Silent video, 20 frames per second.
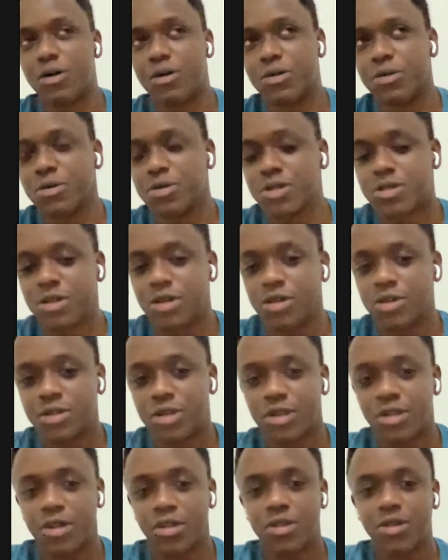all those
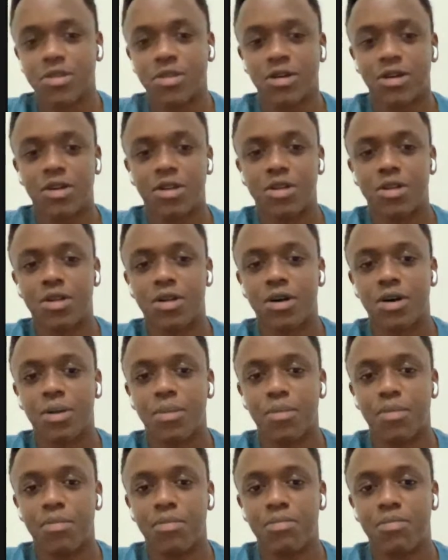things, and then the second
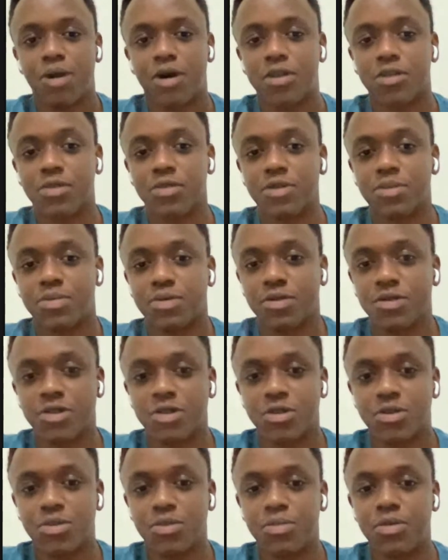part of the
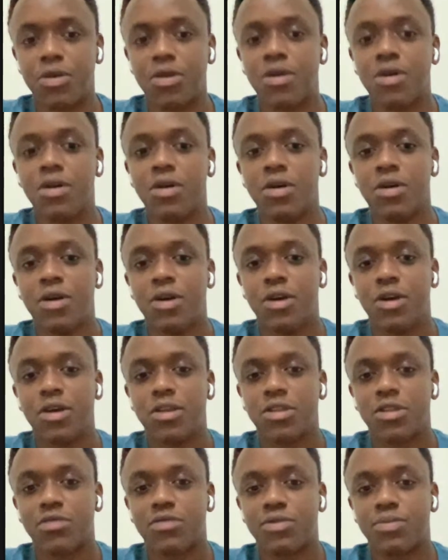process will be
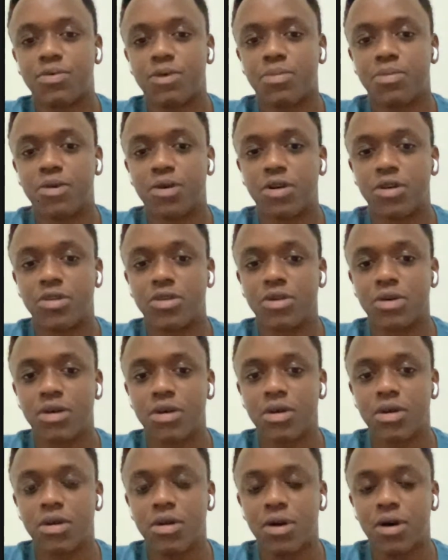interview
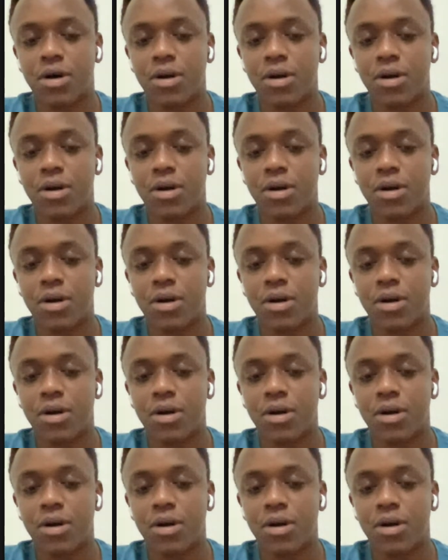preparation.